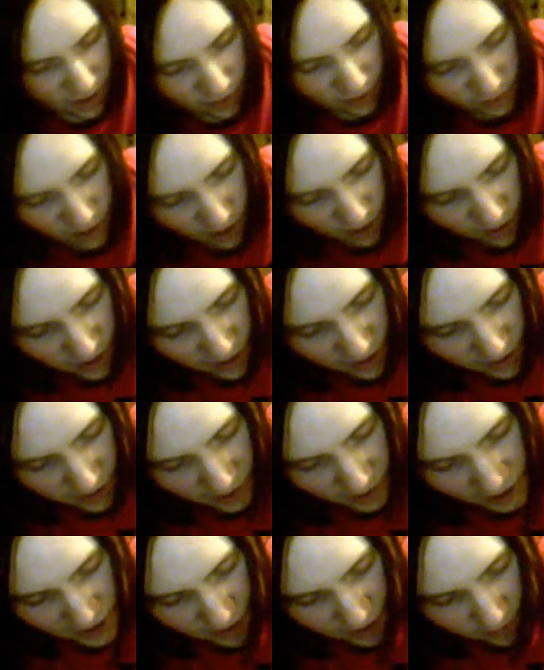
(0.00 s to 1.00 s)
Although it
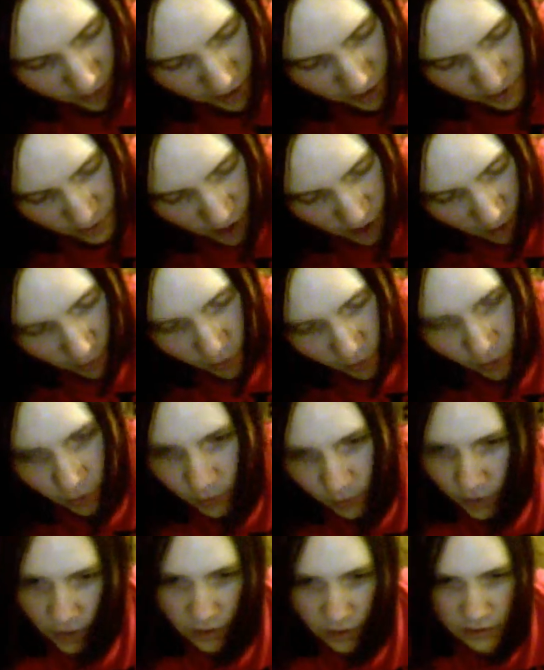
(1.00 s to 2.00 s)
claims to be a
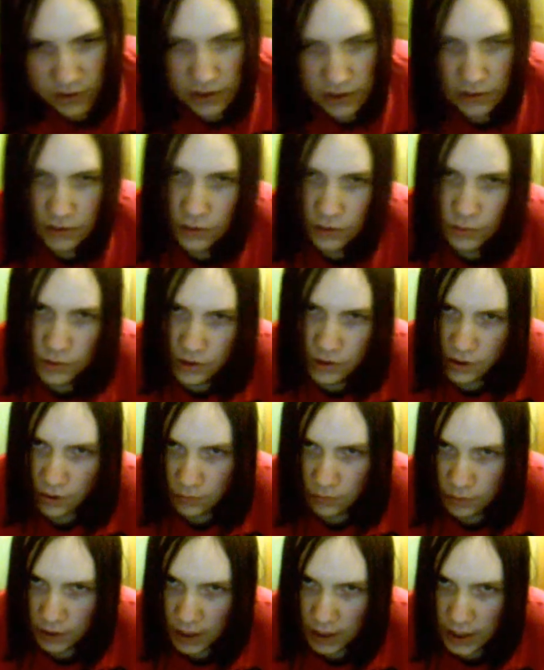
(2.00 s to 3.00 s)
portable console, you would
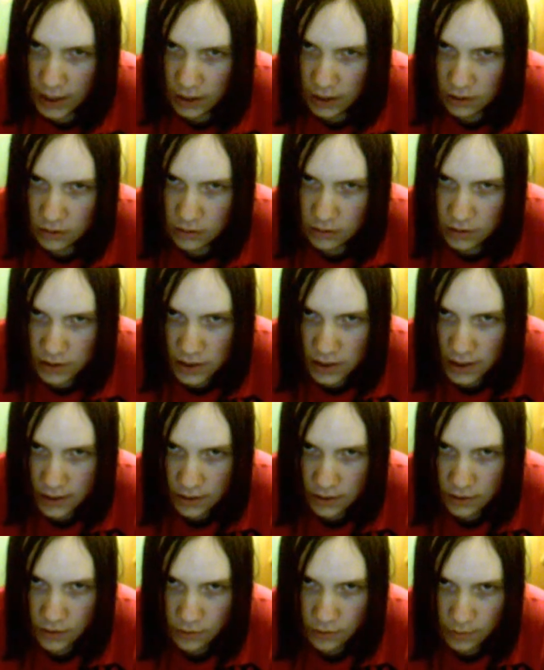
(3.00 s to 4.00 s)
not play the
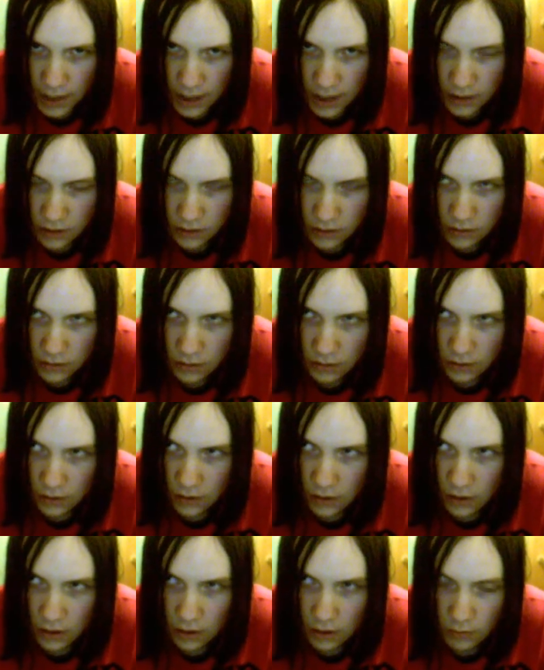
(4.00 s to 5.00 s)
Sega Nomad
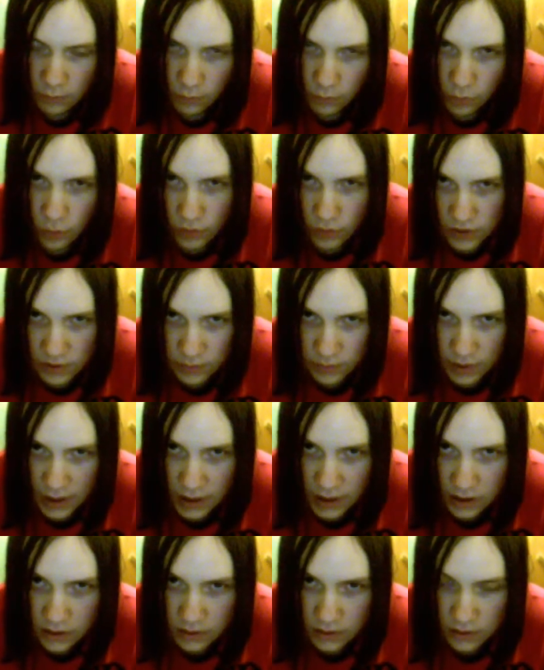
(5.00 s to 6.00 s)

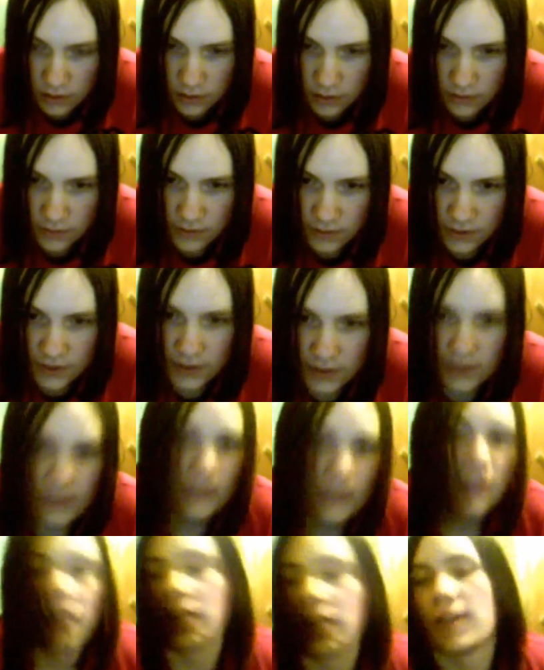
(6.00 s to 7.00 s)
portably
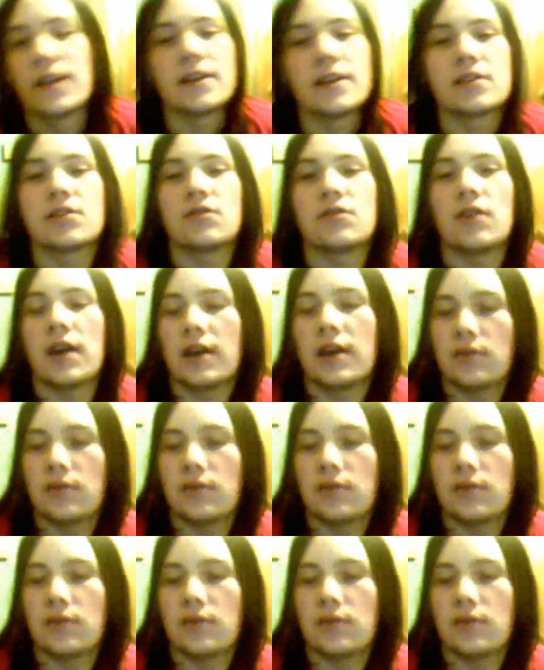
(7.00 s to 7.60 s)
unless you